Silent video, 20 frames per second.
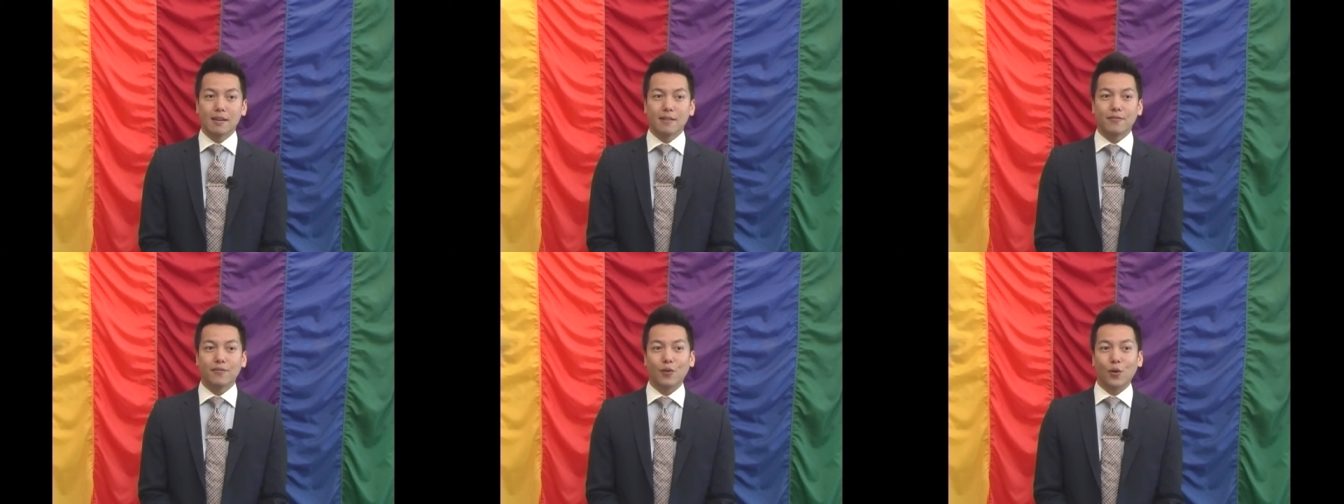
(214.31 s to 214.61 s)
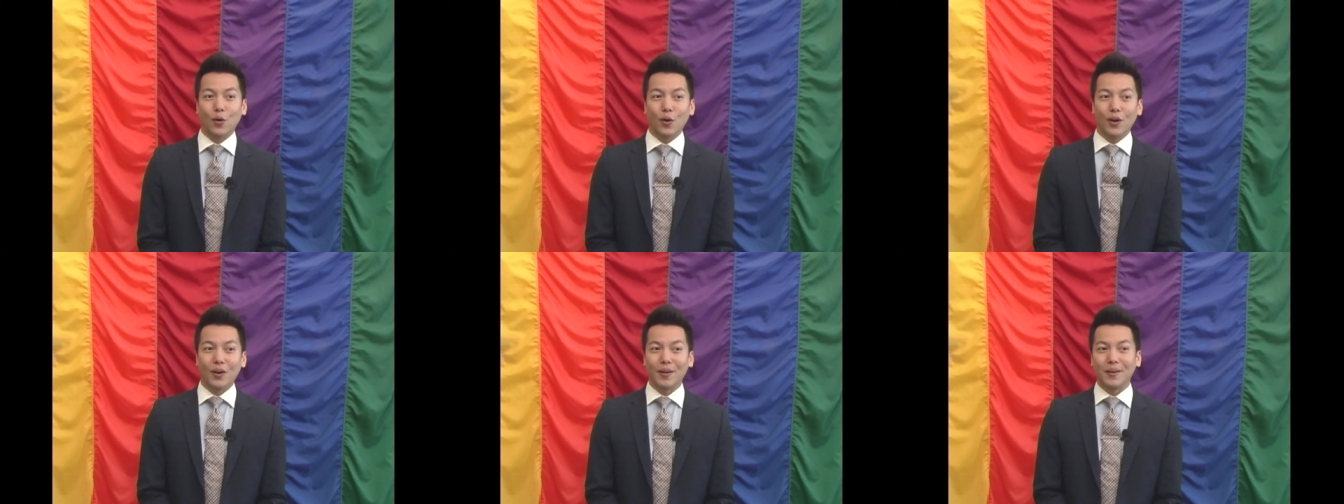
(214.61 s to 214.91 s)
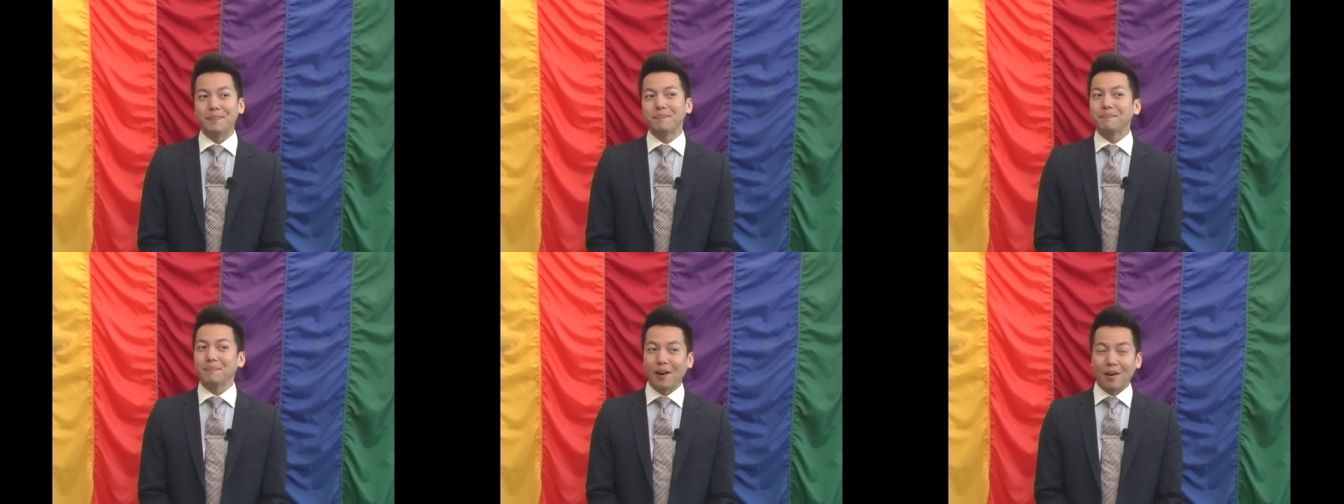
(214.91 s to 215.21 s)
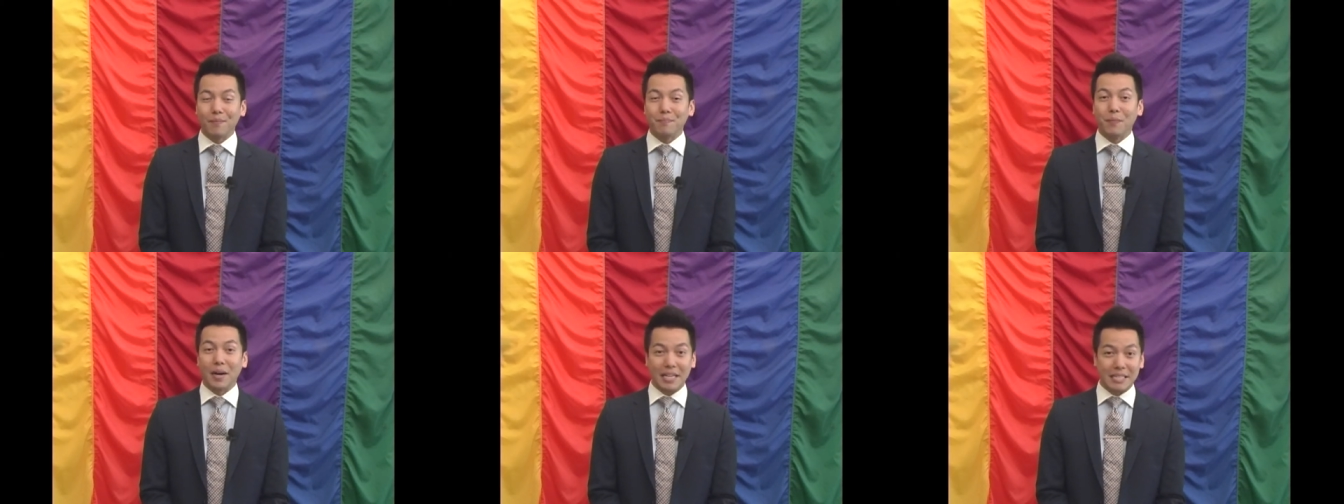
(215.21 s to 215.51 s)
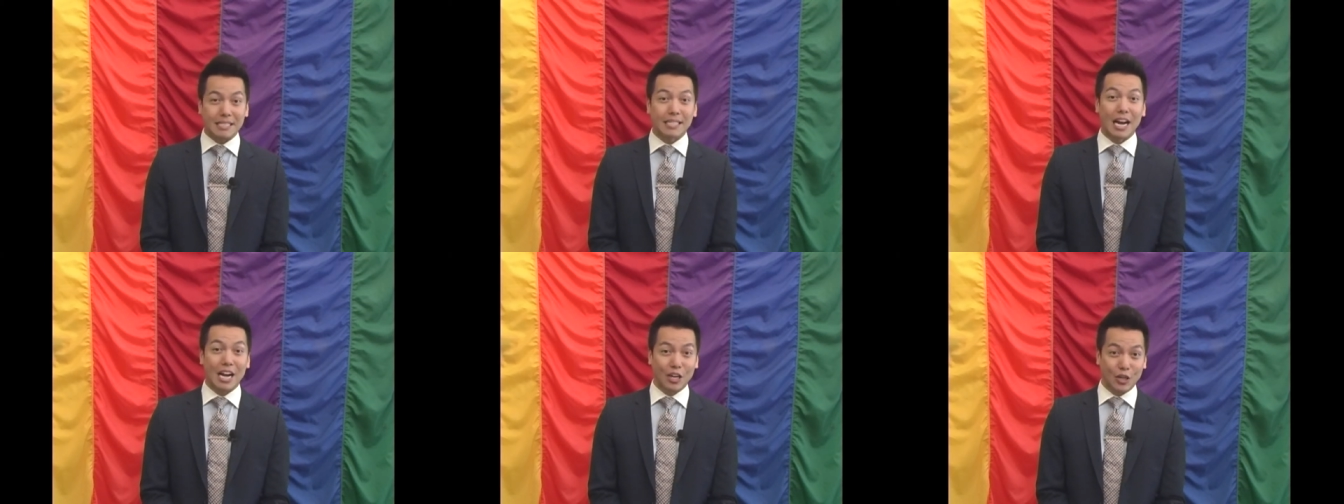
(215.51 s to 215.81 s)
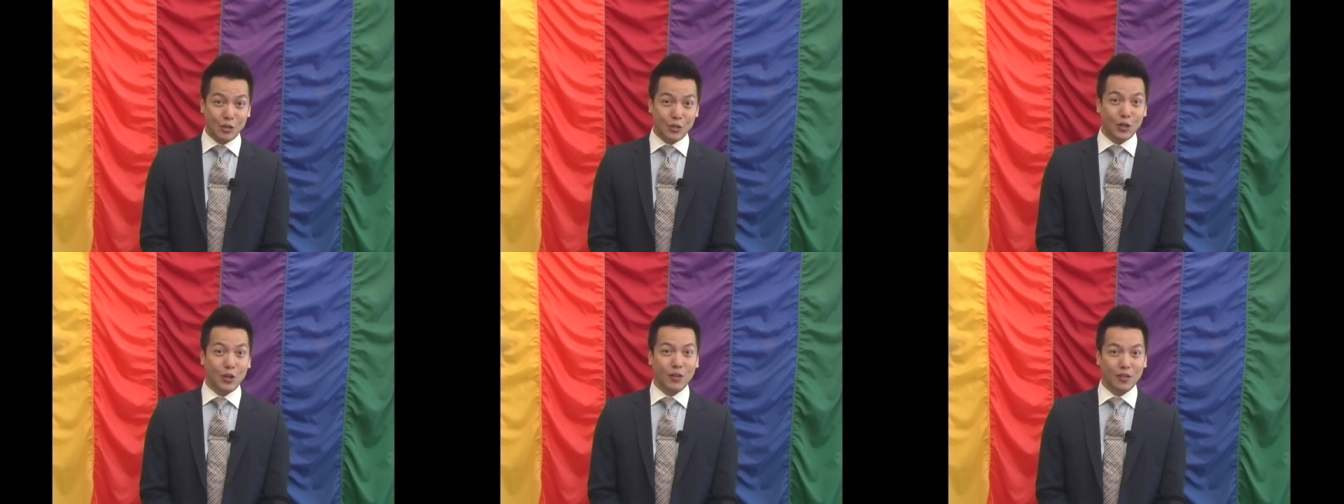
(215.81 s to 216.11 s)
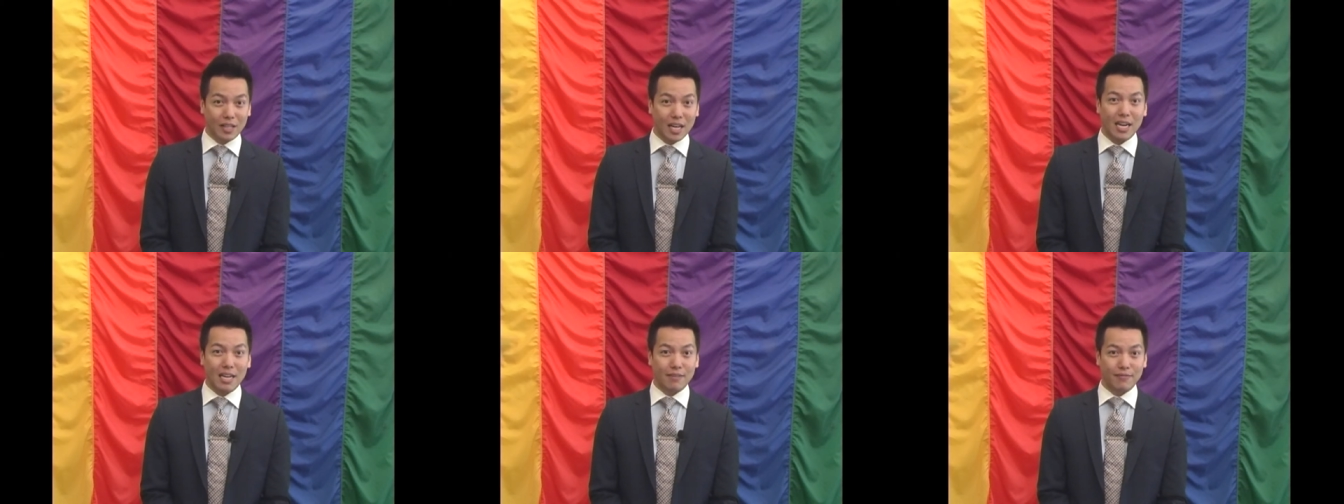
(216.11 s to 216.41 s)
for my entire adult
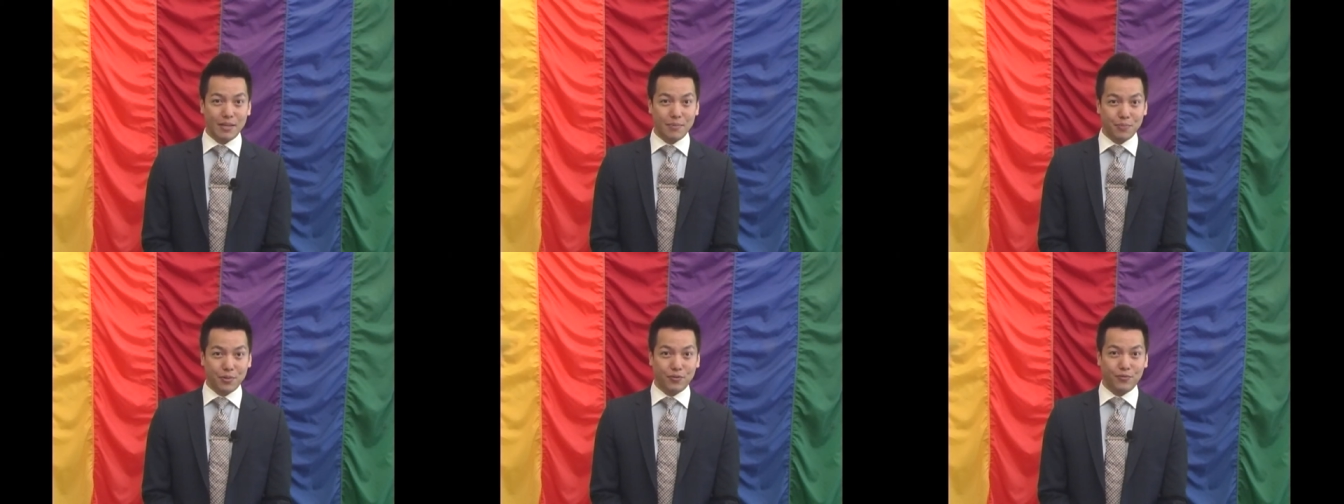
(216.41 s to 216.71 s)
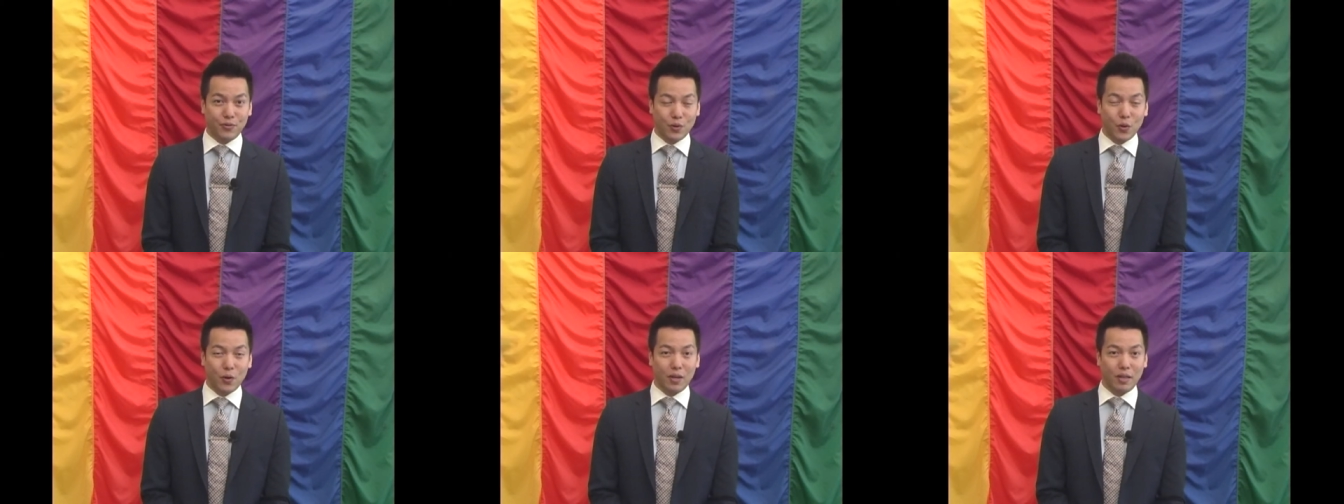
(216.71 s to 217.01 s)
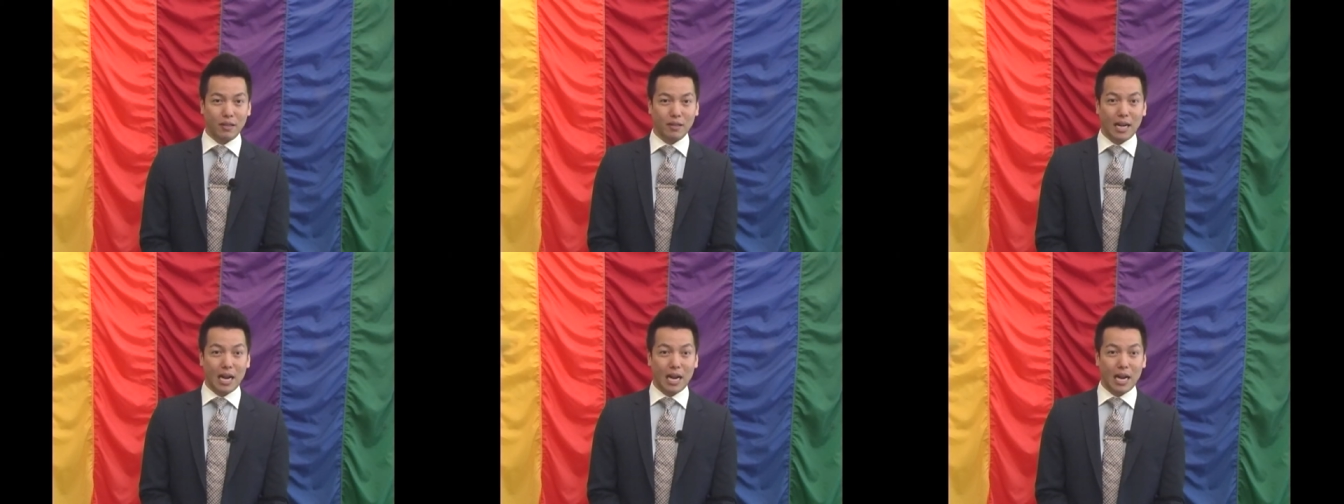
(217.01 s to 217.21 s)
life and before.